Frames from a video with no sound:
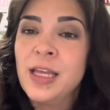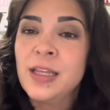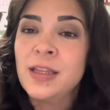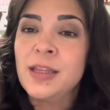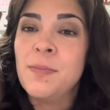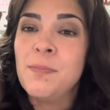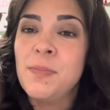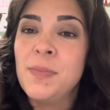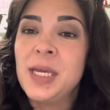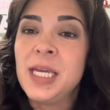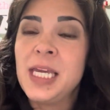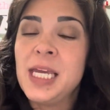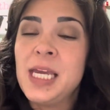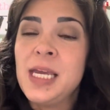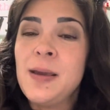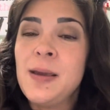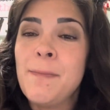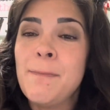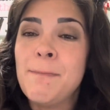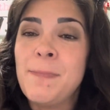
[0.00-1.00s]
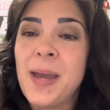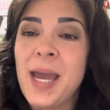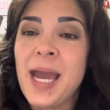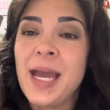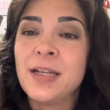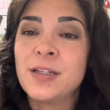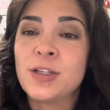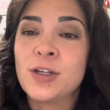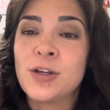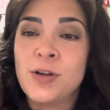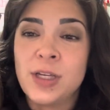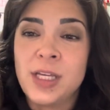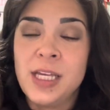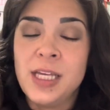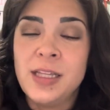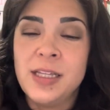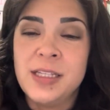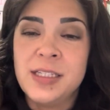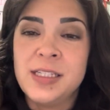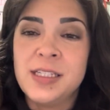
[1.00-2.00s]
The Mickey Bat
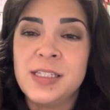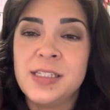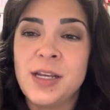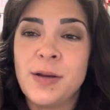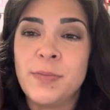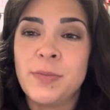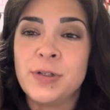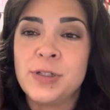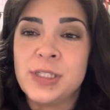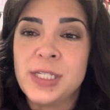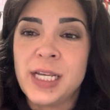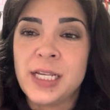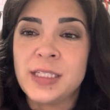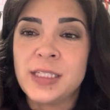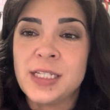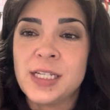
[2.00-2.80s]
Cookie, this is number 6,